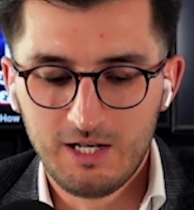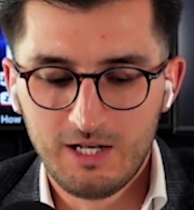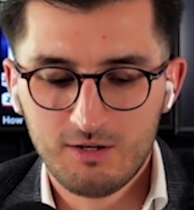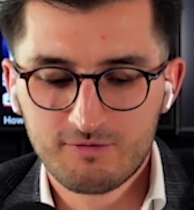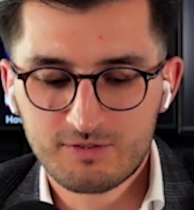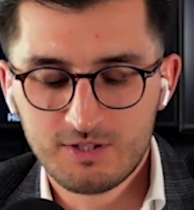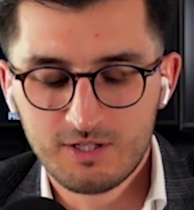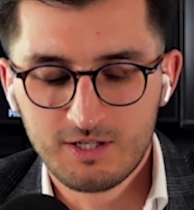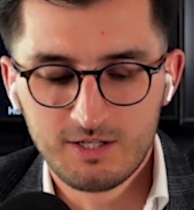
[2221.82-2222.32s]

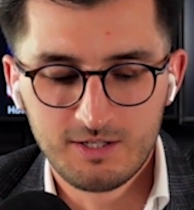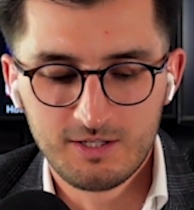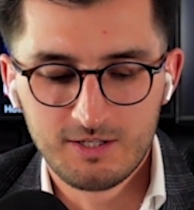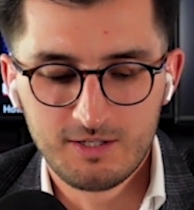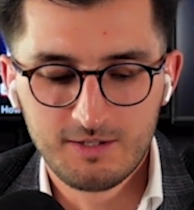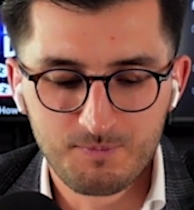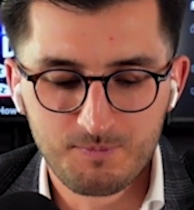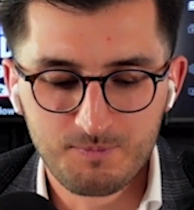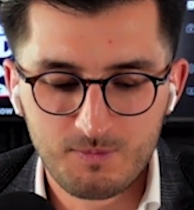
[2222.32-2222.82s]
love
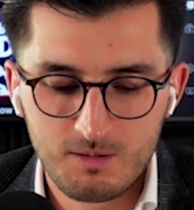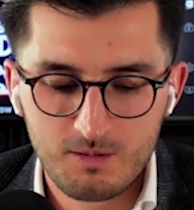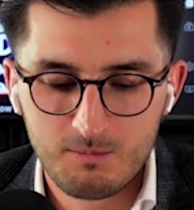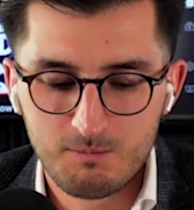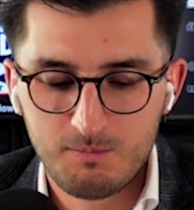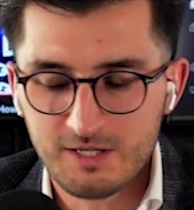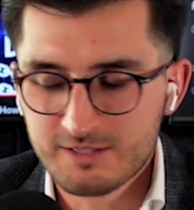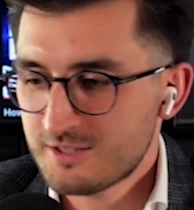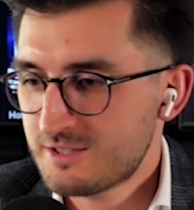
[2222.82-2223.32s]
the
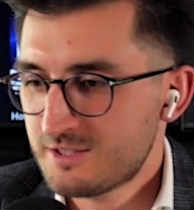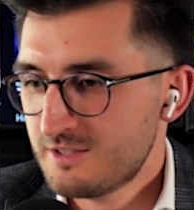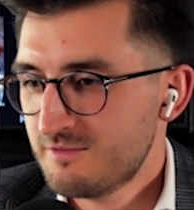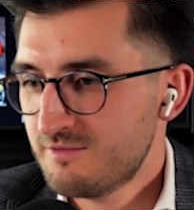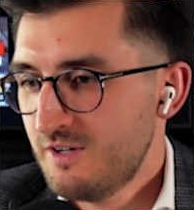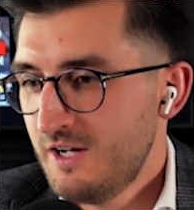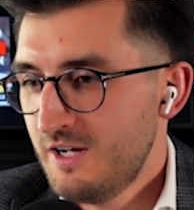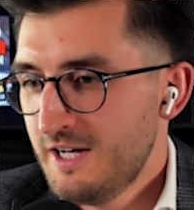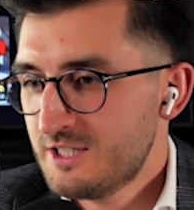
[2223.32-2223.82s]

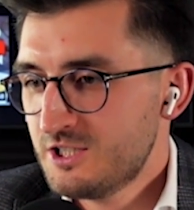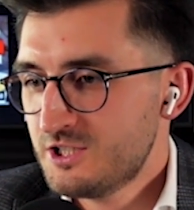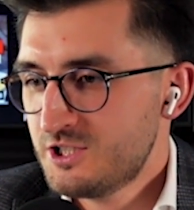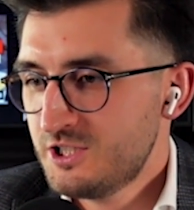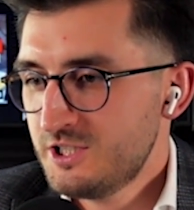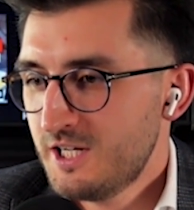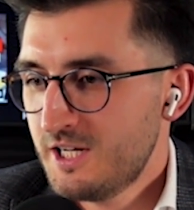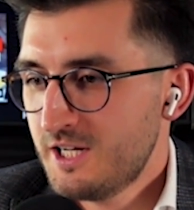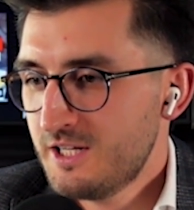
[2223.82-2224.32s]
positive
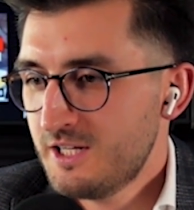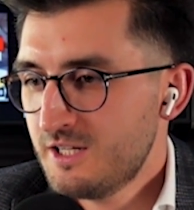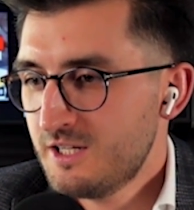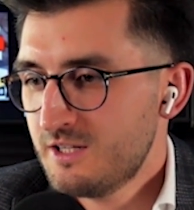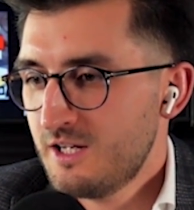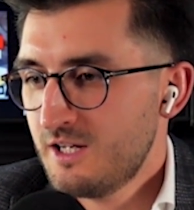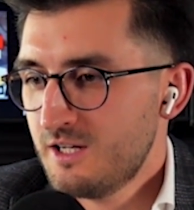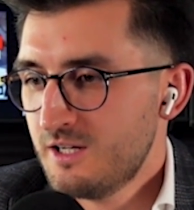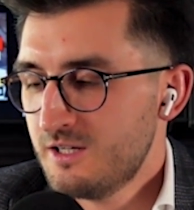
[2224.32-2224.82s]
energy, and
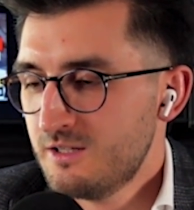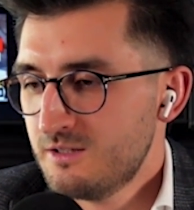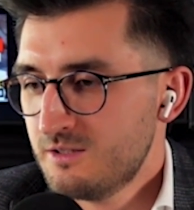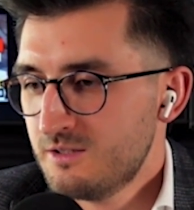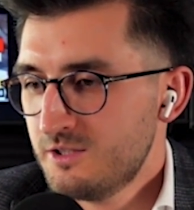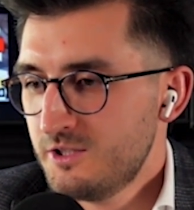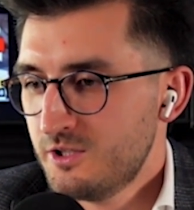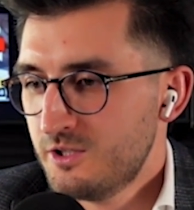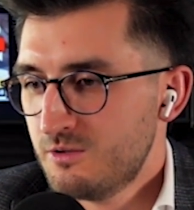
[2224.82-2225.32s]
then
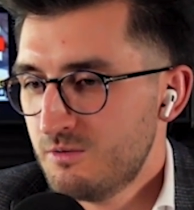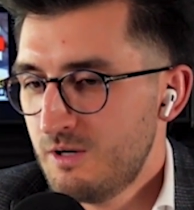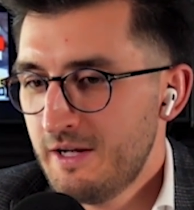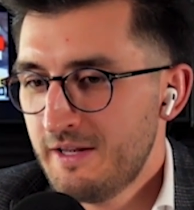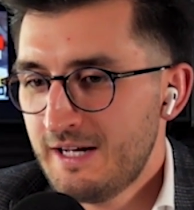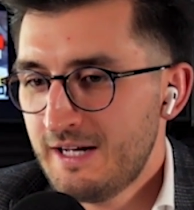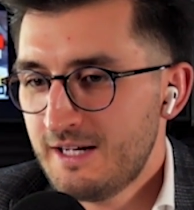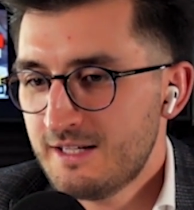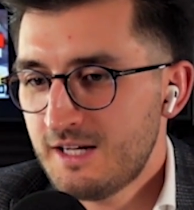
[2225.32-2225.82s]

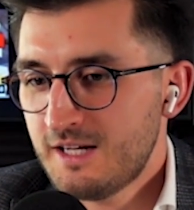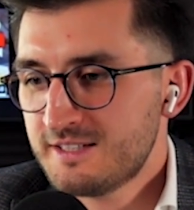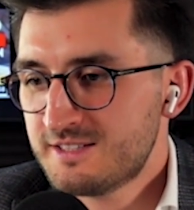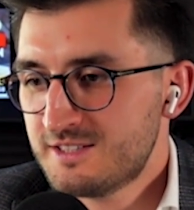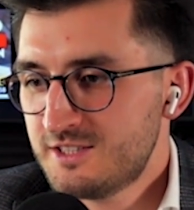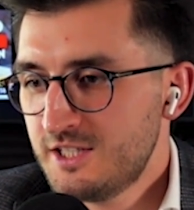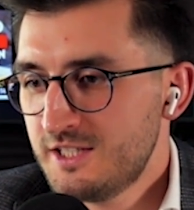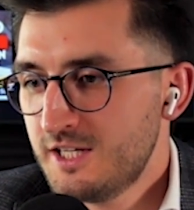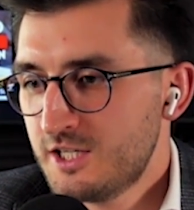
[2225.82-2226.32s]
and I
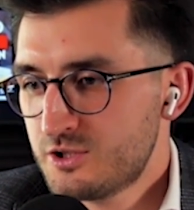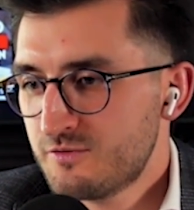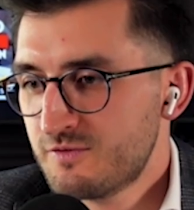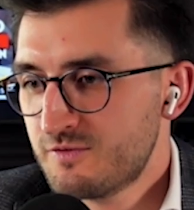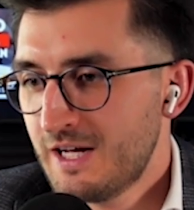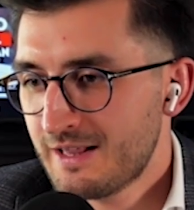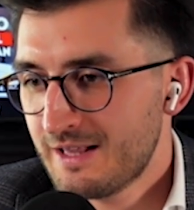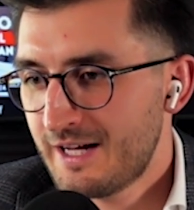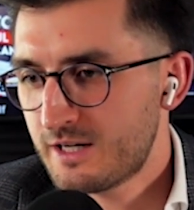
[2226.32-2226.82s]
see that you've
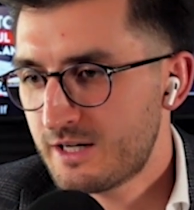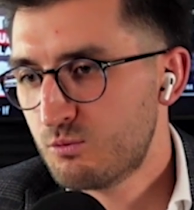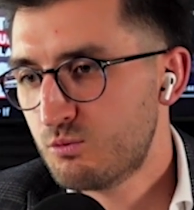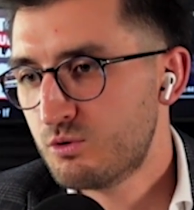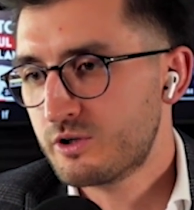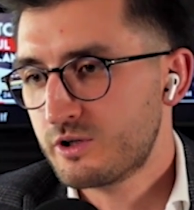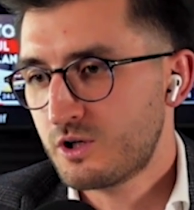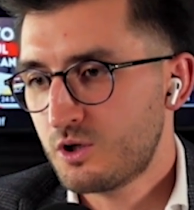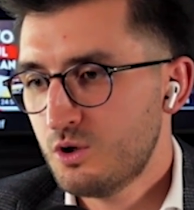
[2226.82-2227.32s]
done a lot of
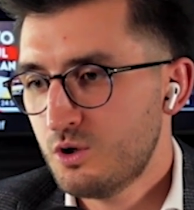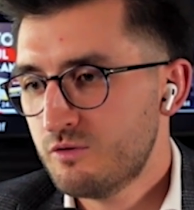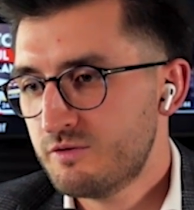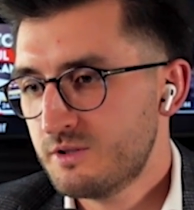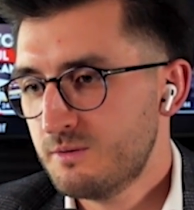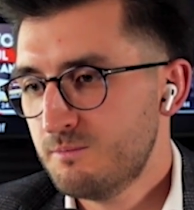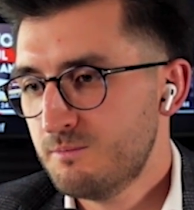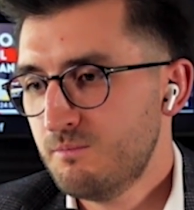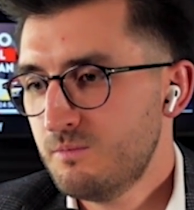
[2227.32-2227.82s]
work
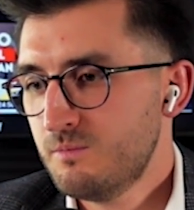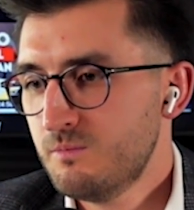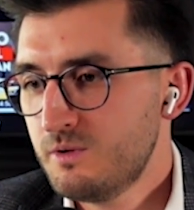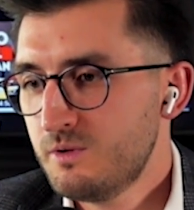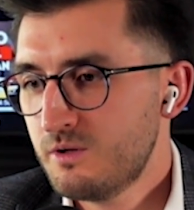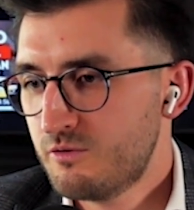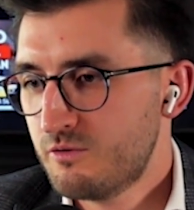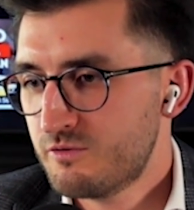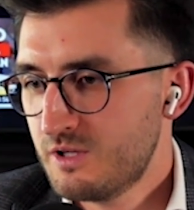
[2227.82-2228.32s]
over
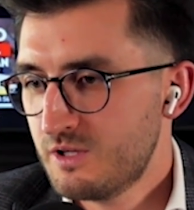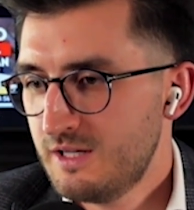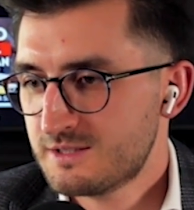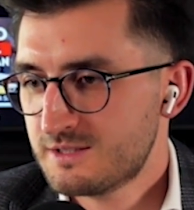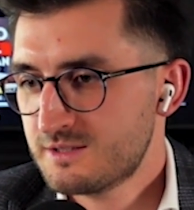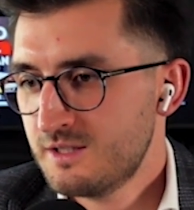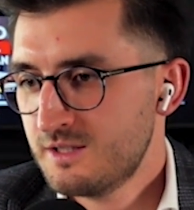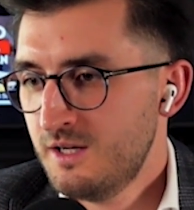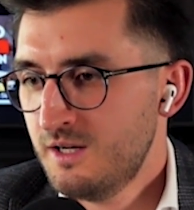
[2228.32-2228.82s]
the
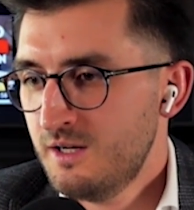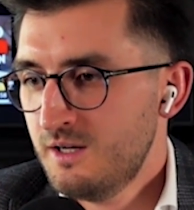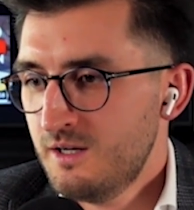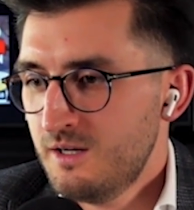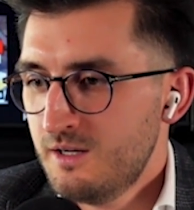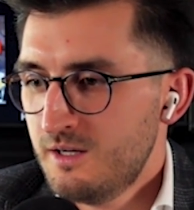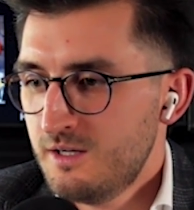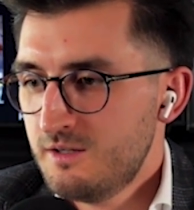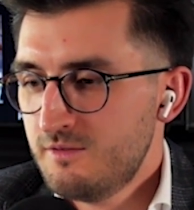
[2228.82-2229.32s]
last
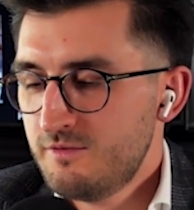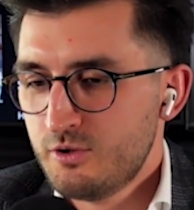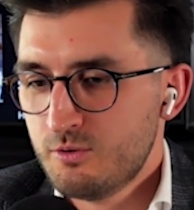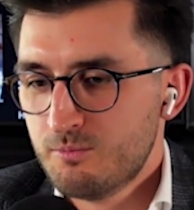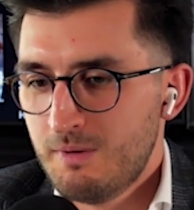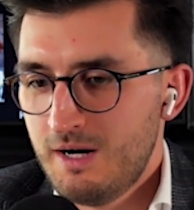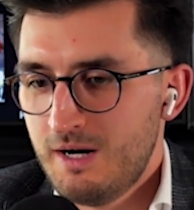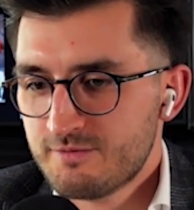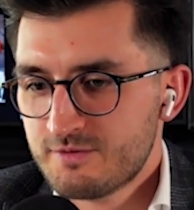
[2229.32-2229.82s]
few
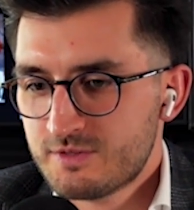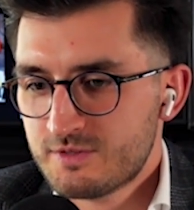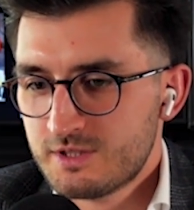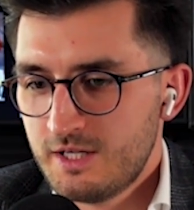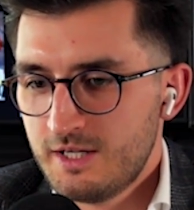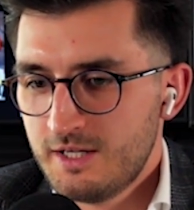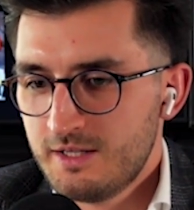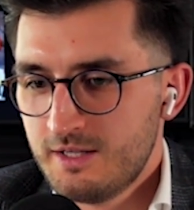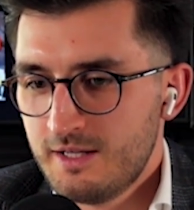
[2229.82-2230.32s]
months,
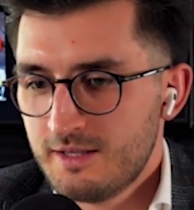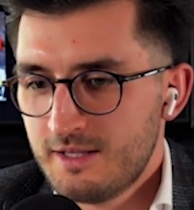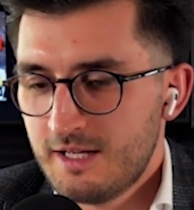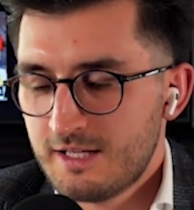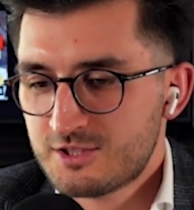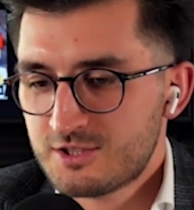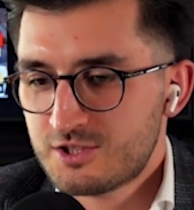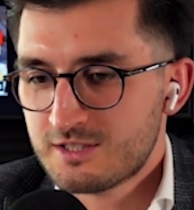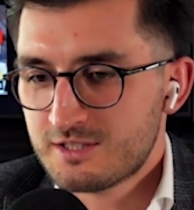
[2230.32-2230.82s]
and
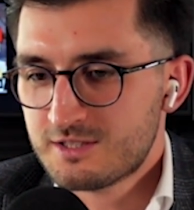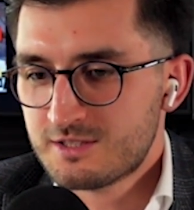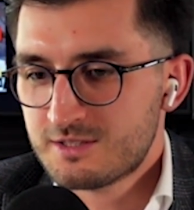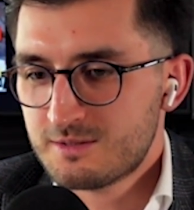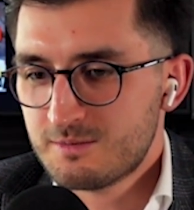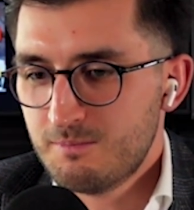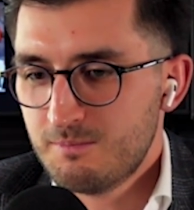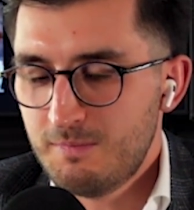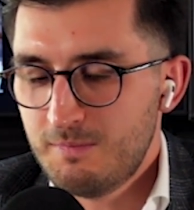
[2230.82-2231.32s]
that's
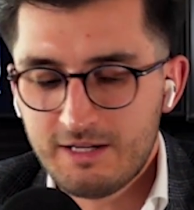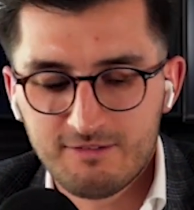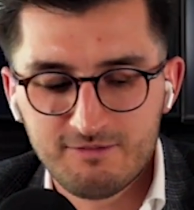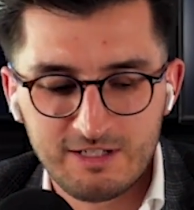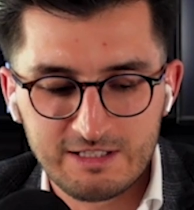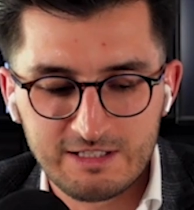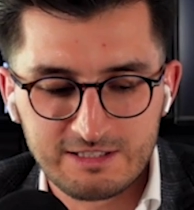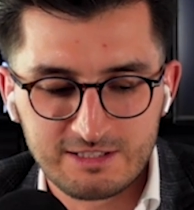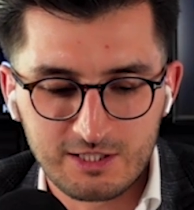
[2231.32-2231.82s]
just
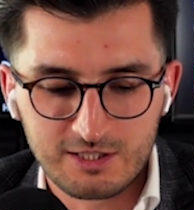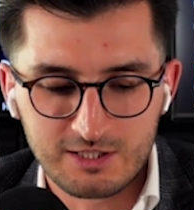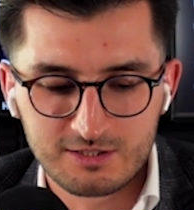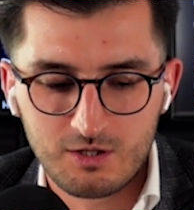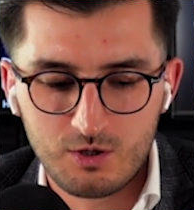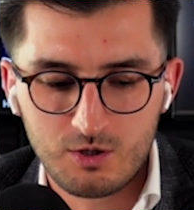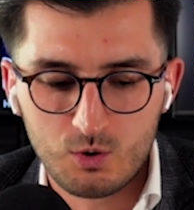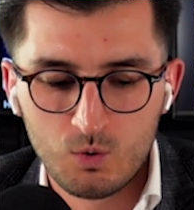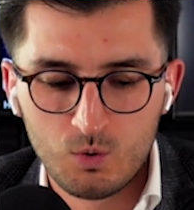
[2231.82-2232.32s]
manifesting.
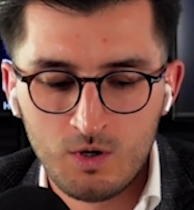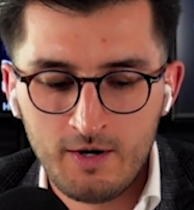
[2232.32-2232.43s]
So